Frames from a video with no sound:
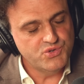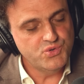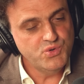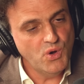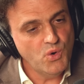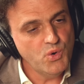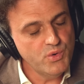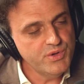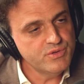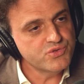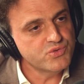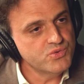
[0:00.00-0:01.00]
You know who
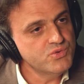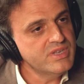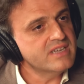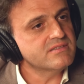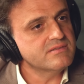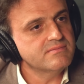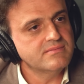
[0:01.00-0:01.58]
used to do that?